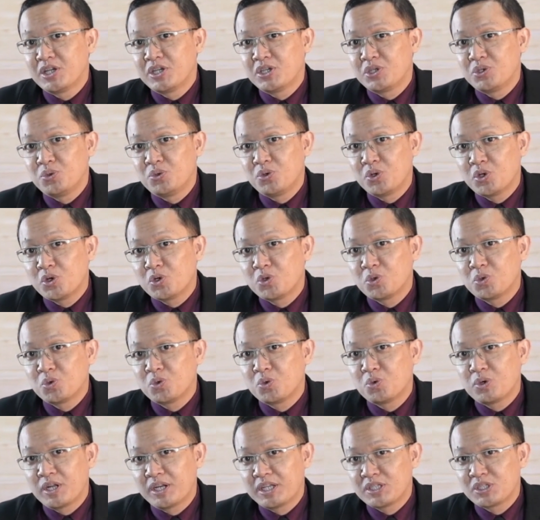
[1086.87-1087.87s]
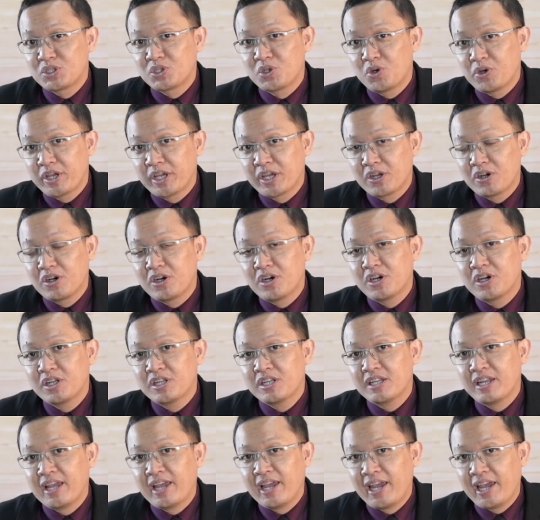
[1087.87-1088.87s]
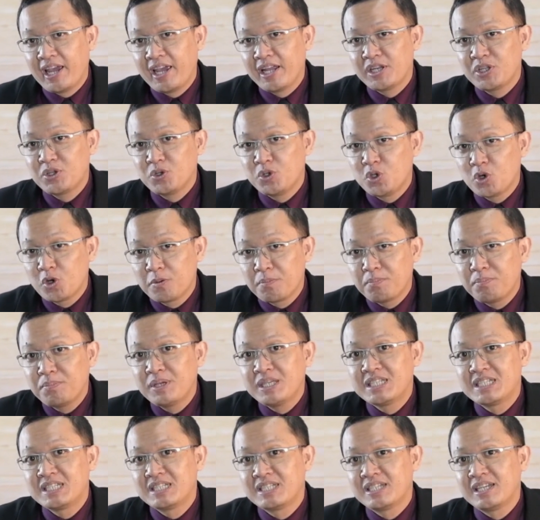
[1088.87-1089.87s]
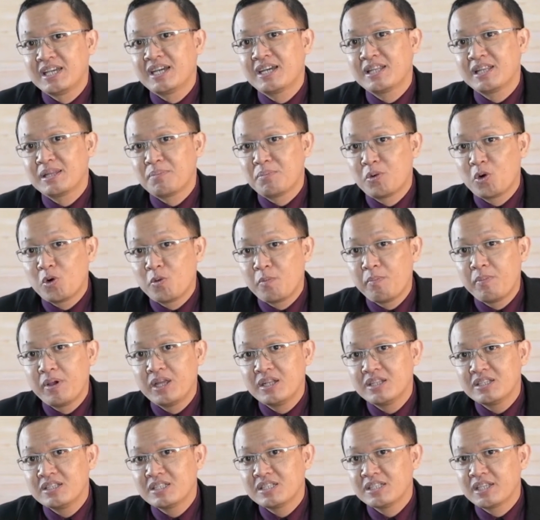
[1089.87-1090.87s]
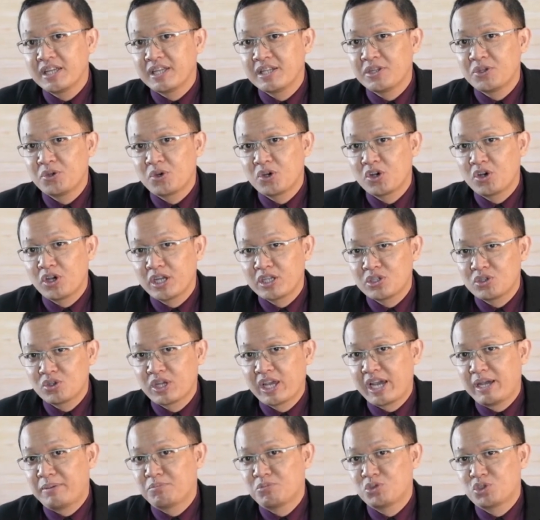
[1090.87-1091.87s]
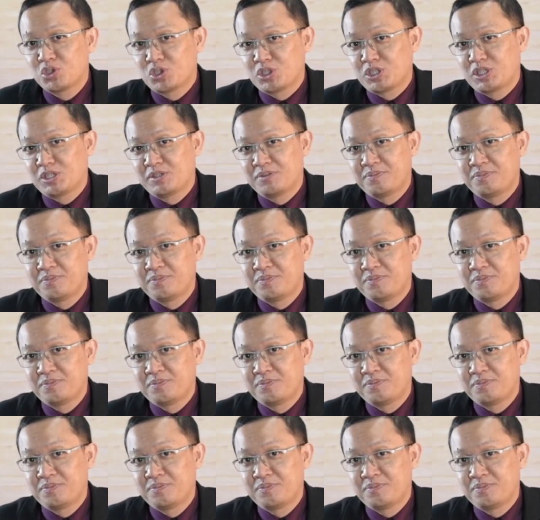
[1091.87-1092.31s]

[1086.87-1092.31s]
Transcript: you know what is going on and you don't miss, yeah, the moments that you're going to capture.